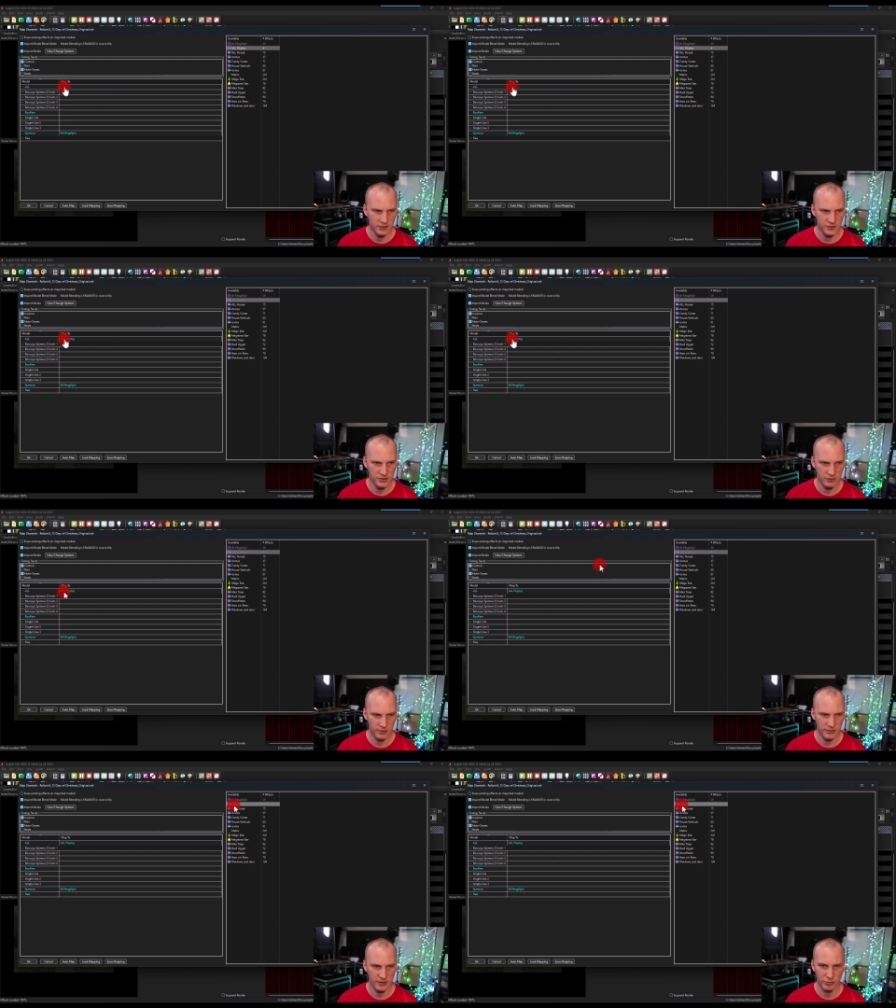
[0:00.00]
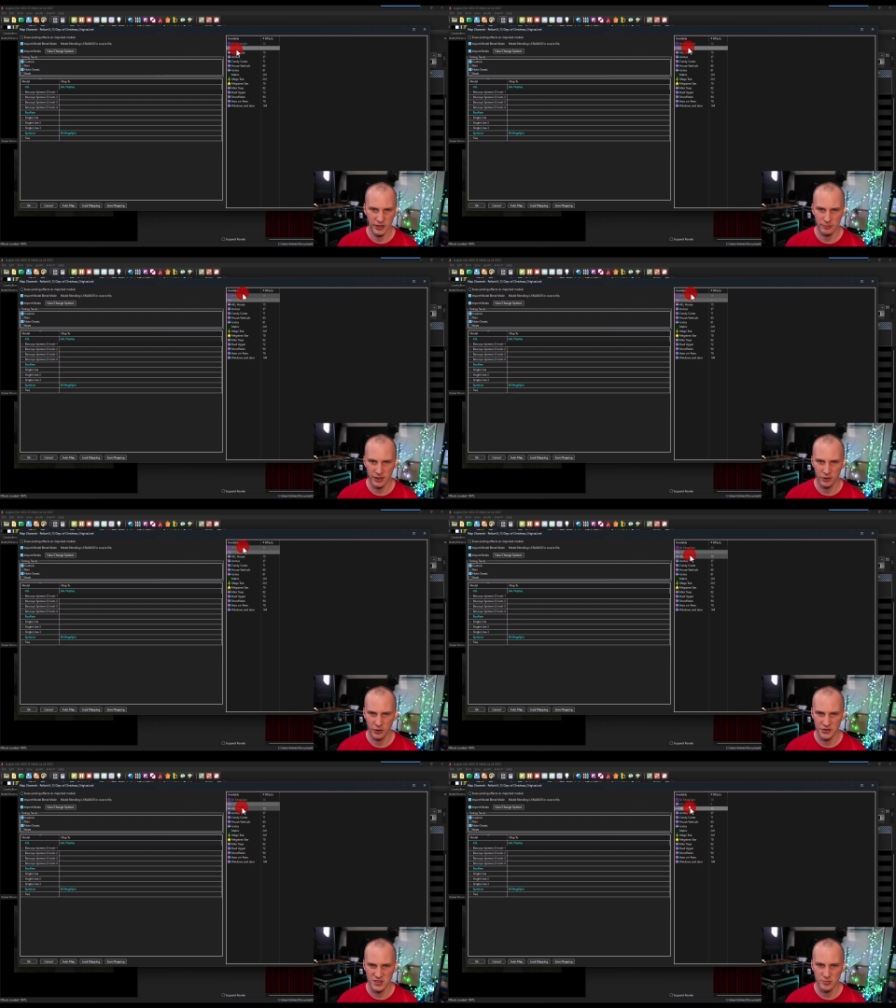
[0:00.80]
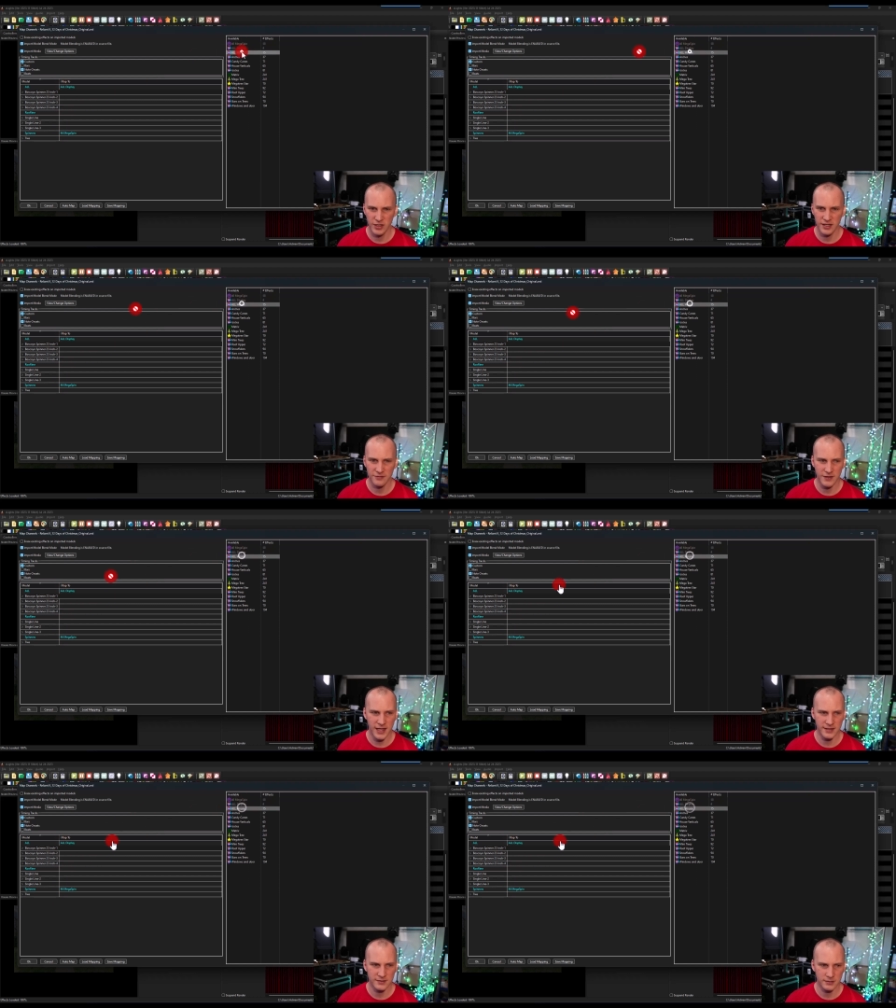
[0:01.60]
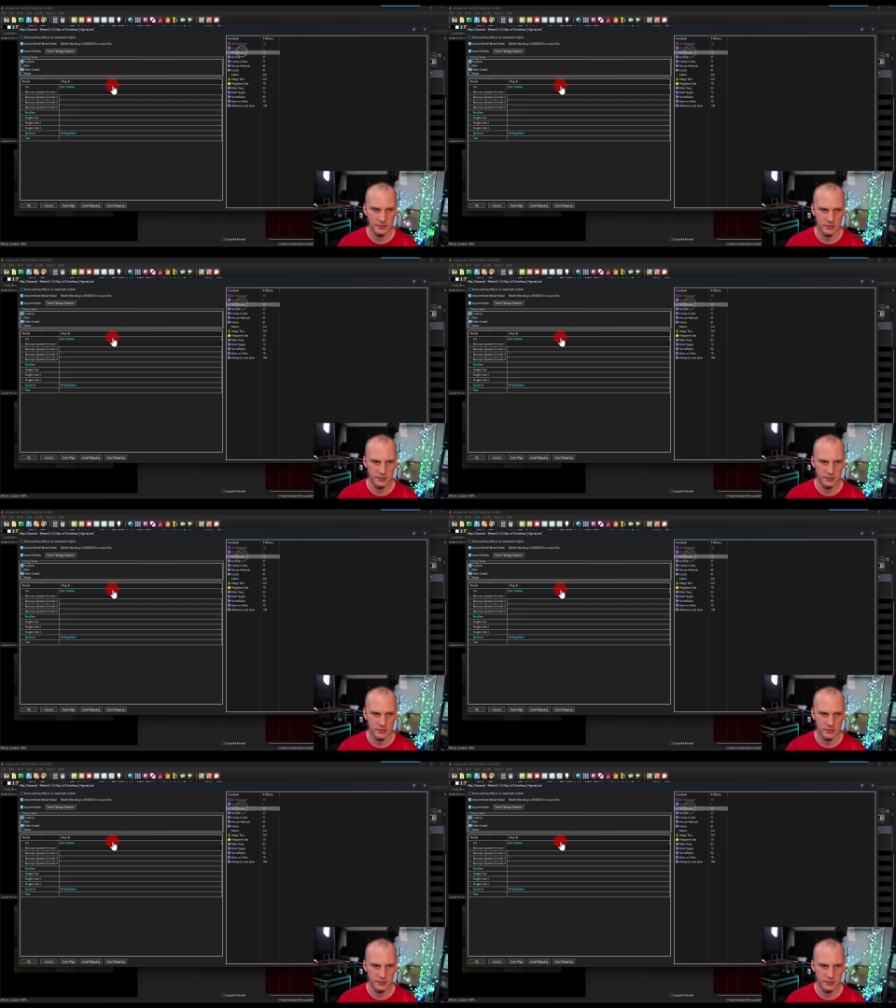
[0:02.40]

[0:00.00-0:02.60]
So I'm gonna bring in my all display effects,